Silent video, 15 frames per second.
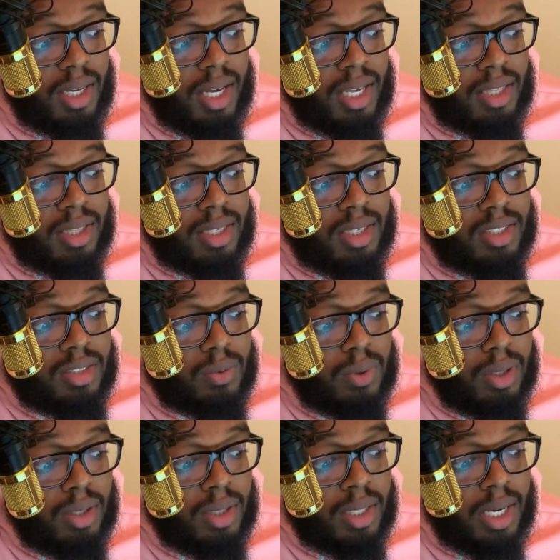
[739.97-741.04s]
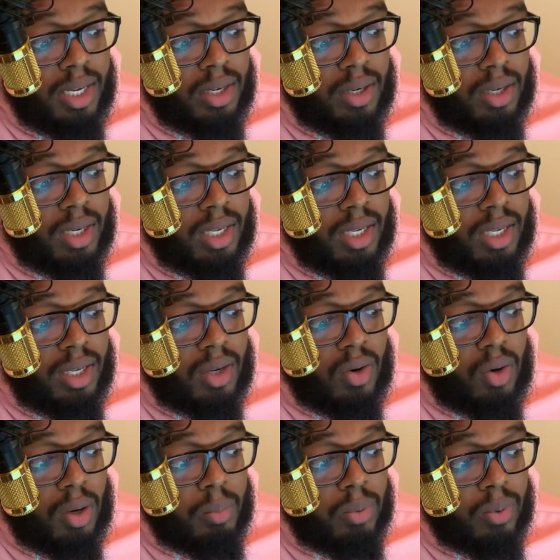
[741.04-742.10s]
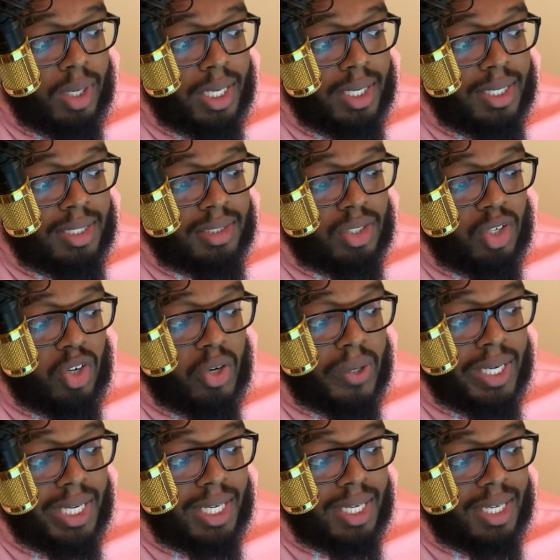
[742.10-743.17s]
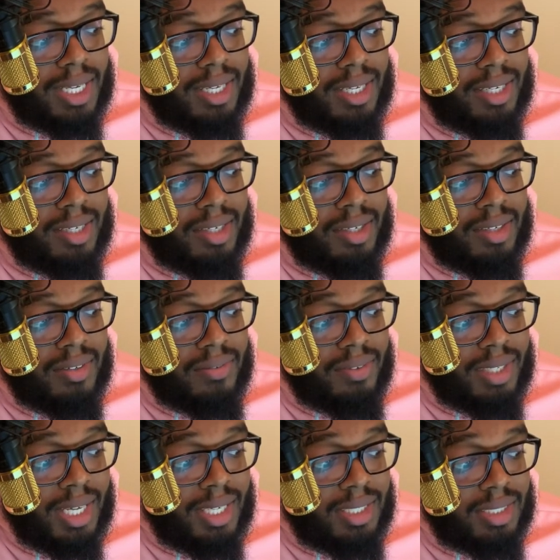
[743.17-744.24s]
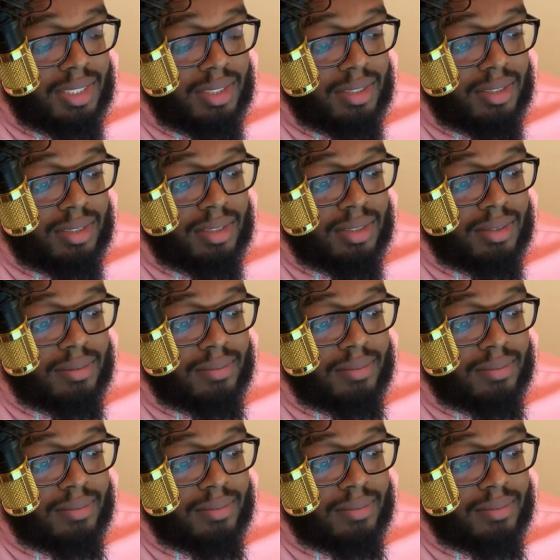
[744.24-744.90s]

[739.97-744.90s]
and these were later incorporated into Greek deviations.